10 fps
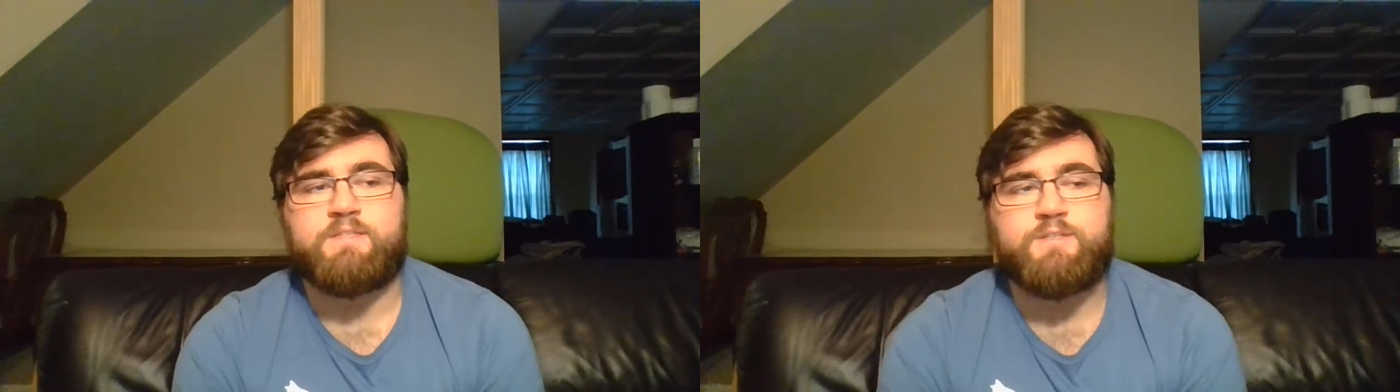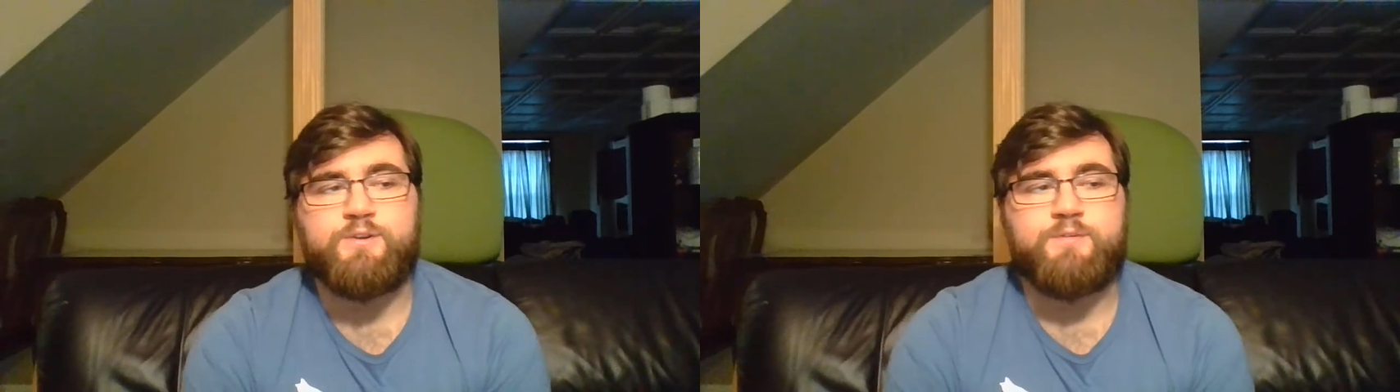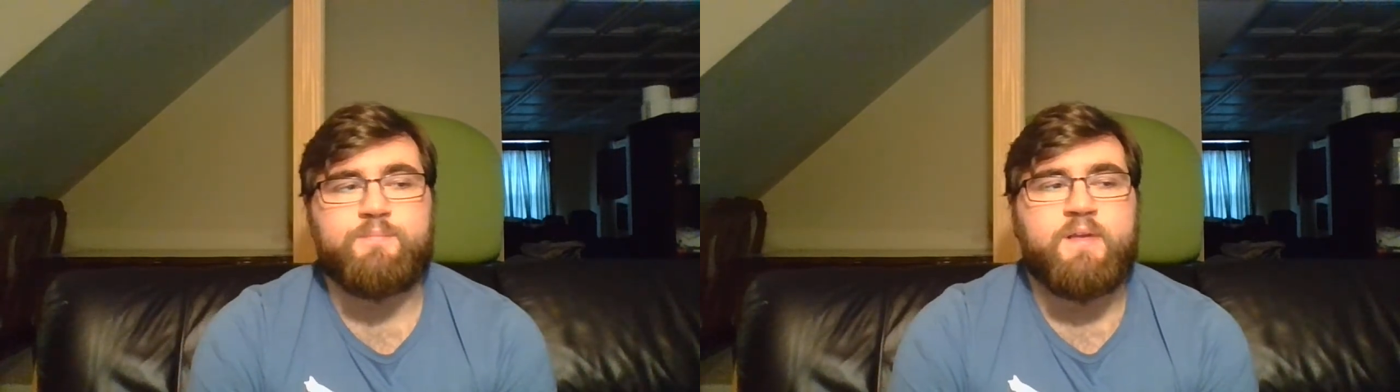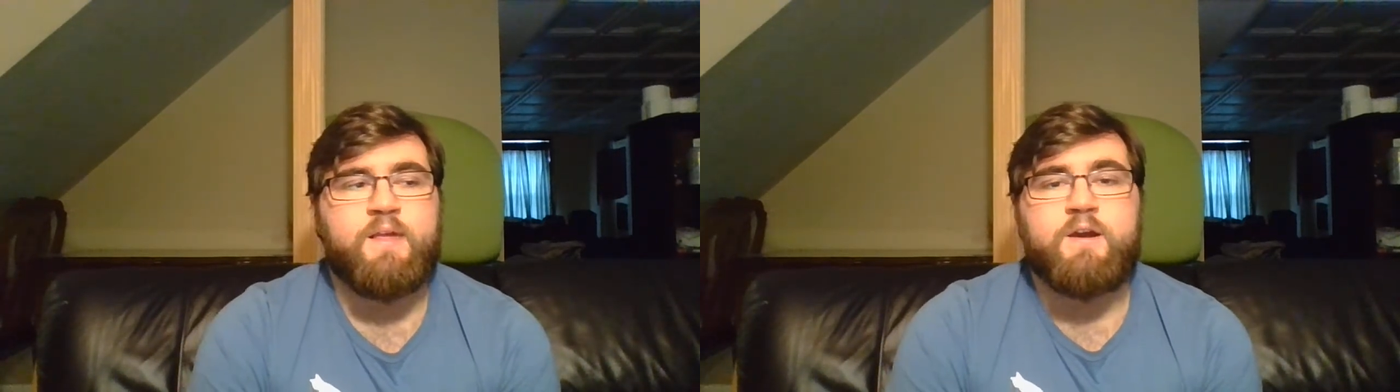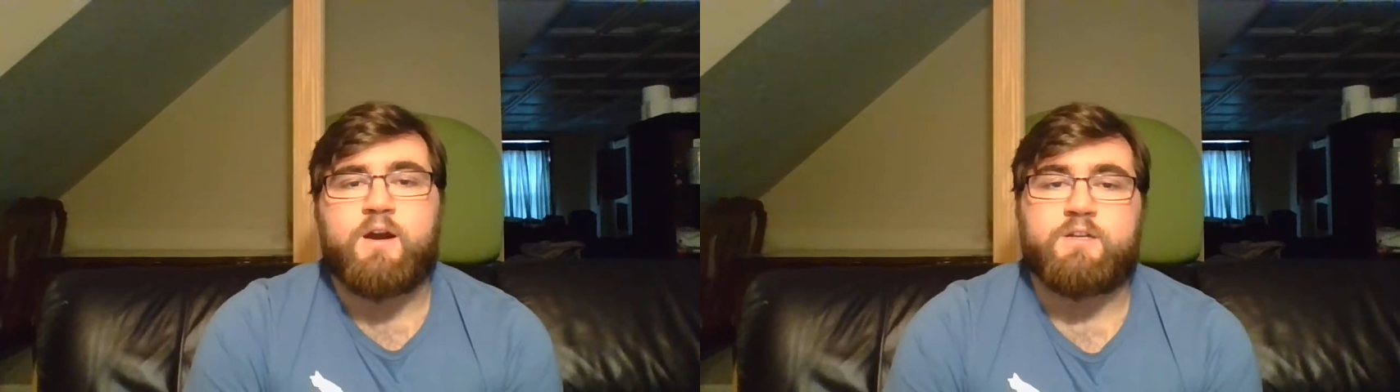Zoom
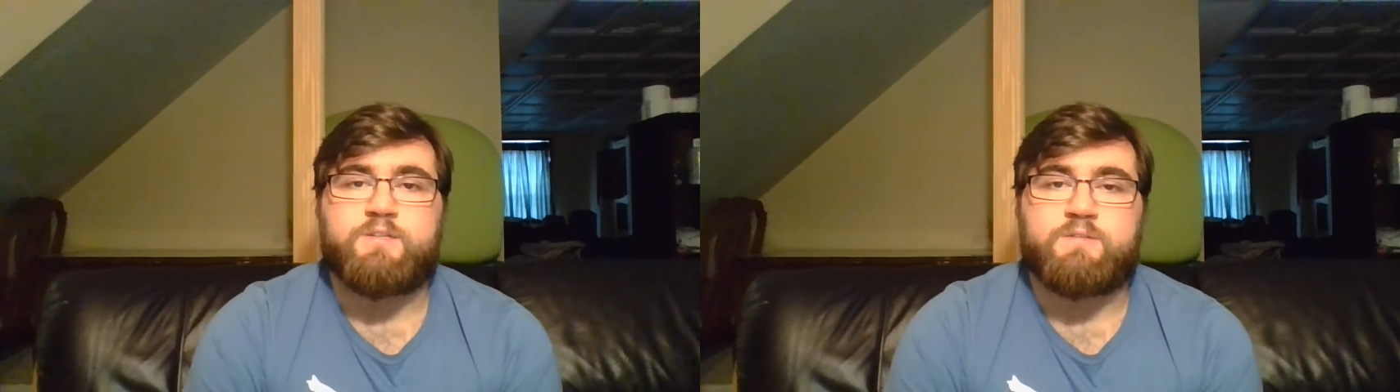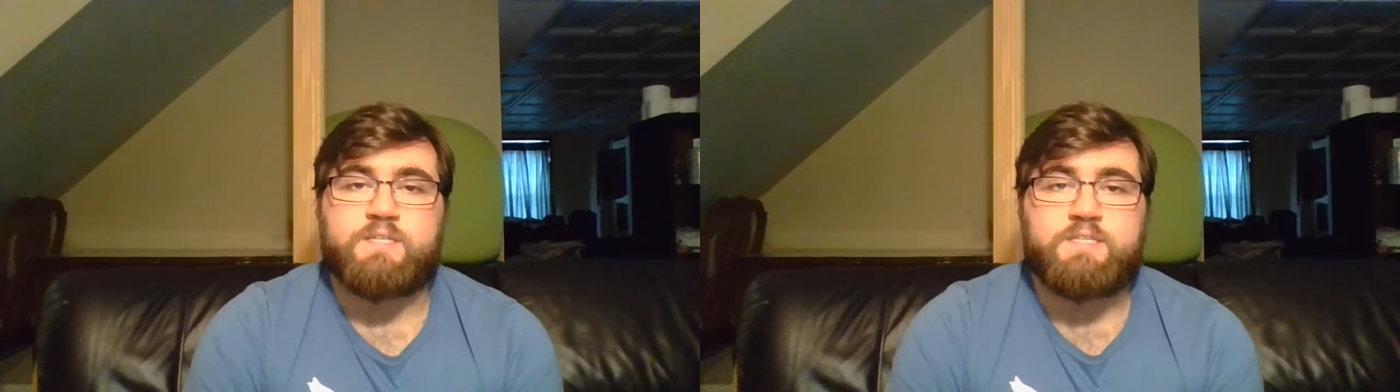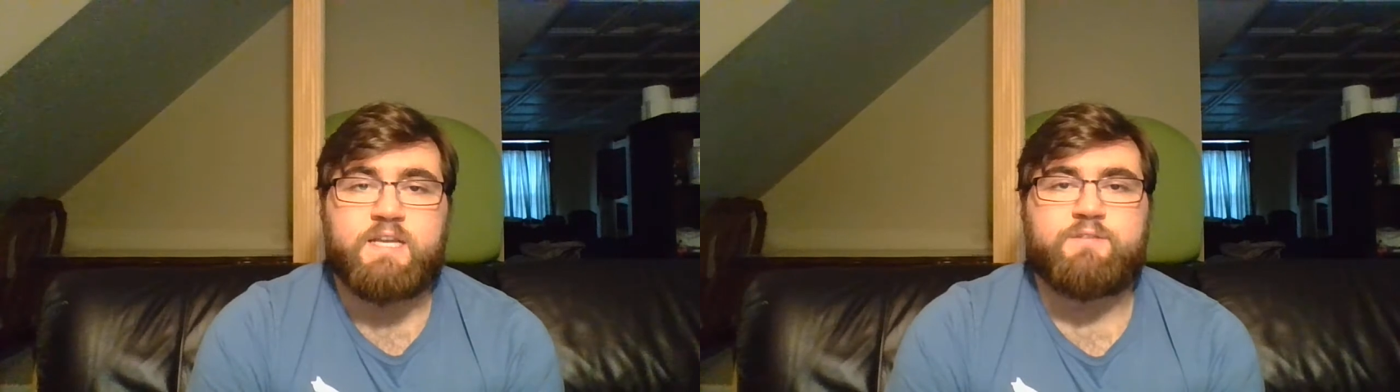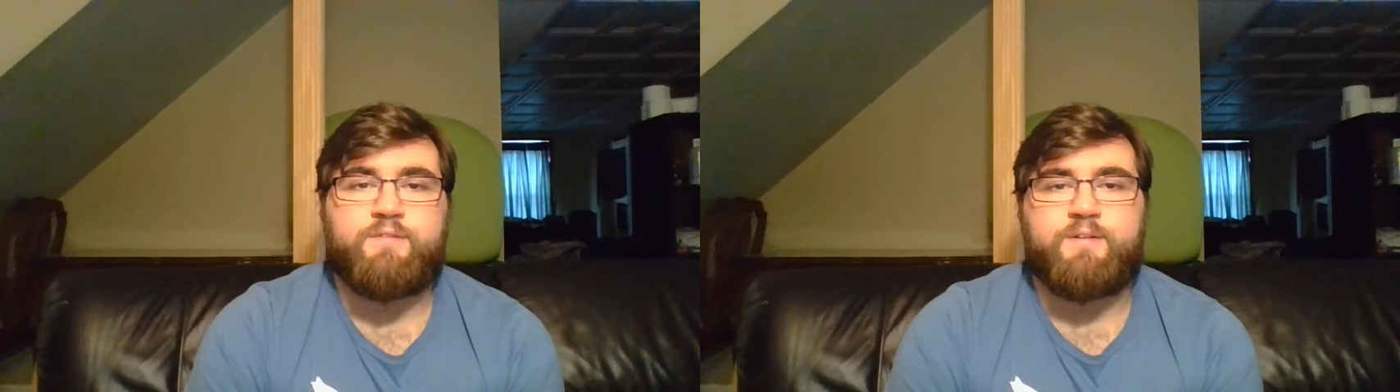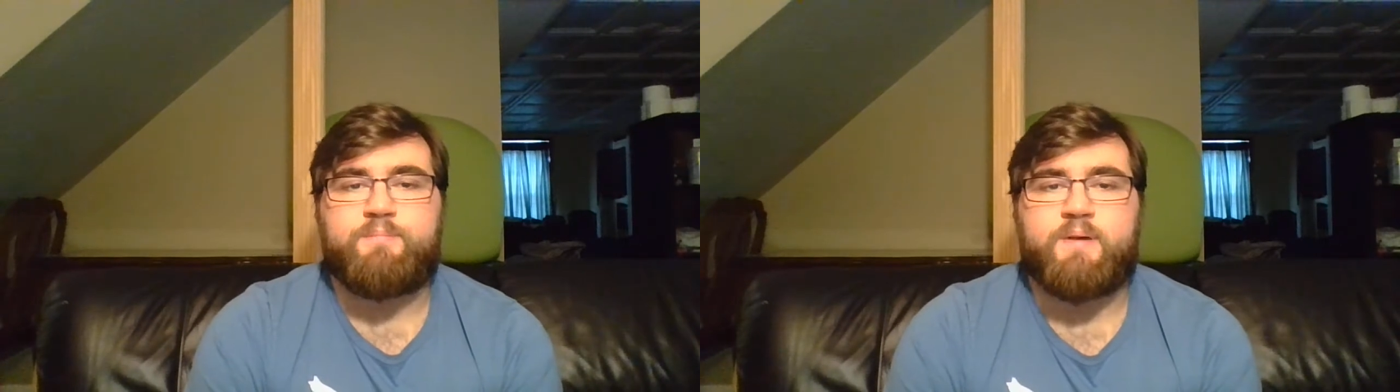are so
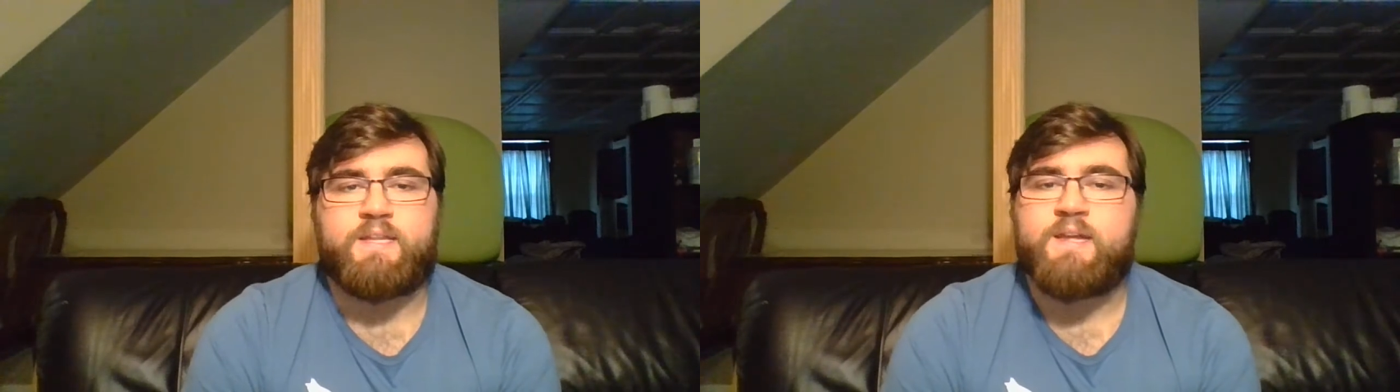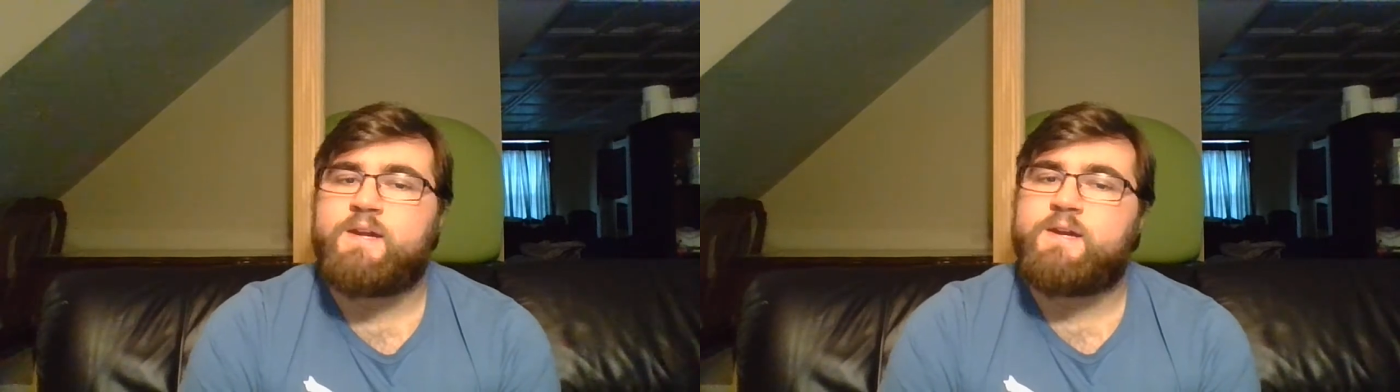successful, but